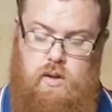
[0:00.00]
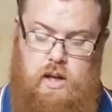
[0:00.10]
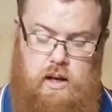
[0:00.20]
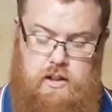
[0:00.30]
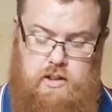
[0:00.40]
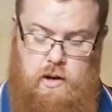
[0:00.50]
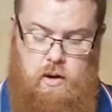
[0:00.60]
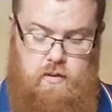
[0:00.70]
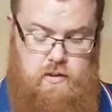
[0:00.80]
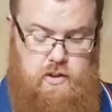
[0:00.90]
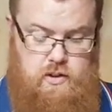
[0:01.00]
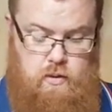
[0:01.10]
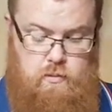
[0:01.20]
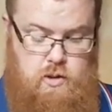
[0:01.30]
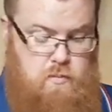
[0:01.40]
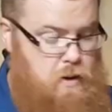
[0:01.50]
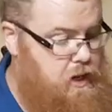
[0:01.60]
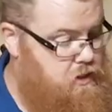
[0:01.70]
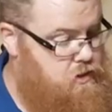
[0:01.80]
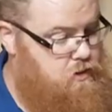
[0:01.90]
And let's go over some
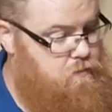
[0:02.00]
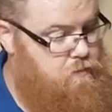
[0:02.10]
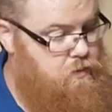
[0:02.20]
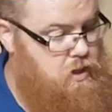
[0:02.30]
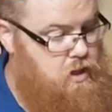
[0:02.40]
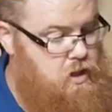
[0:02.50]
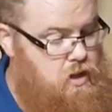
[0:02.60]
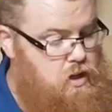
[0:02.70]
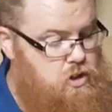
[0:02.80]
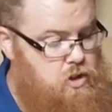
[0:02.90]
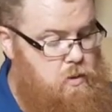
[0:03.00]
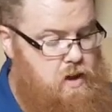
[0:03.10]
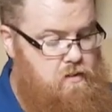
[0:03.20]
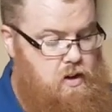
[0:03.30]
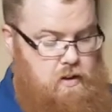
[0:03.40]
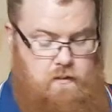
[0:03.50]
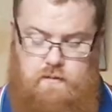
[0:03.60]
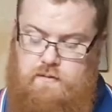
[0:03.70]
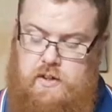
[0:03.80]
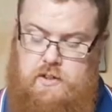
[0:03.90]
specs. So we have a
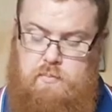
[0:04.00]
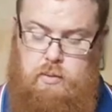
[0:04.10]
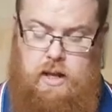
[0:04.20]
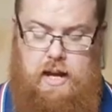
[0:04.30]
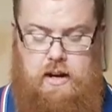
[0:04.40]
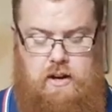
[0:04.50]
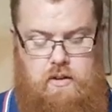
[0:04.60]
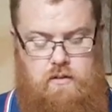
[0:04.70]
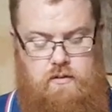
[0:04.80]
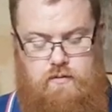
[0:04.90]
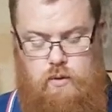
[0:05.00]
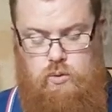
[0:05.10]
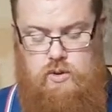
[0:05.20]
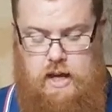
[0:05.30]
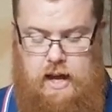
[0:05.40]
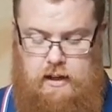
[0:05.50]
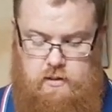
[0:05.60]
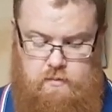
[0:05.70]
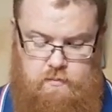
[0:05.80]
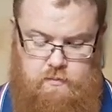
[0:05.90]
fixed blade full tang,
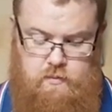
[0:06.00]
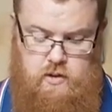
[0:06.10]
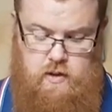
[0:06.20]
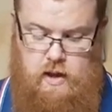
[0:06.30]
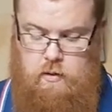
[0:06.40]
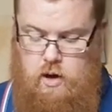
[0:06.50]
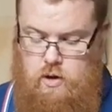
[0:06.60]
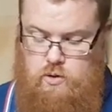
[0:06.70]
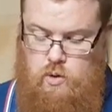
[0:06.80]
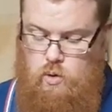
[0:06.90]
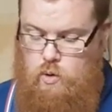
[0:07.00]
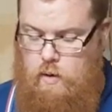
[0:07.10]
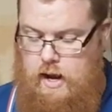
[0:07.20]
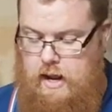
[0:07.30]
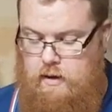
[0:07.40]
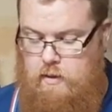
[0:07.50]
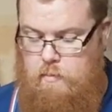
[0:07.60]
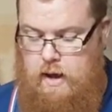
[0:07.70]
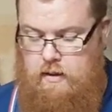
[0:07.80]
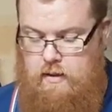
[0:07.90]
so that goes all the way down to the
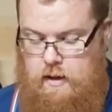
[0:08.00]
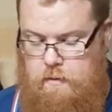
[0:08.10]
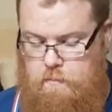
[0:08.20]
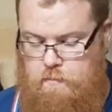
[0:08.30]
back there.